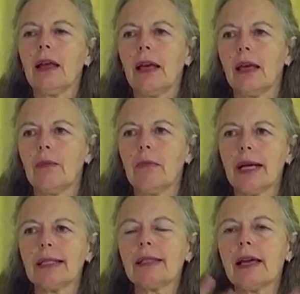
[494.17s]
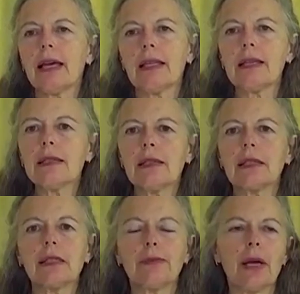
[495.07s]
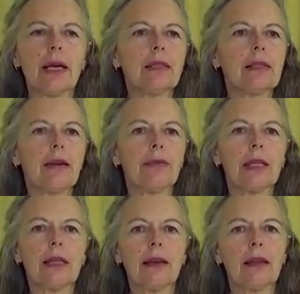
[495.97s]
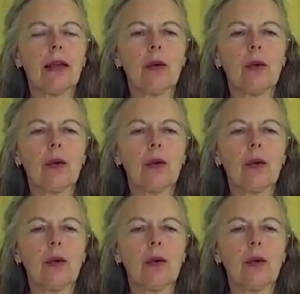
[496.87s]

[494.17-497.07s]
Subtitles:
And by saying this explains everything,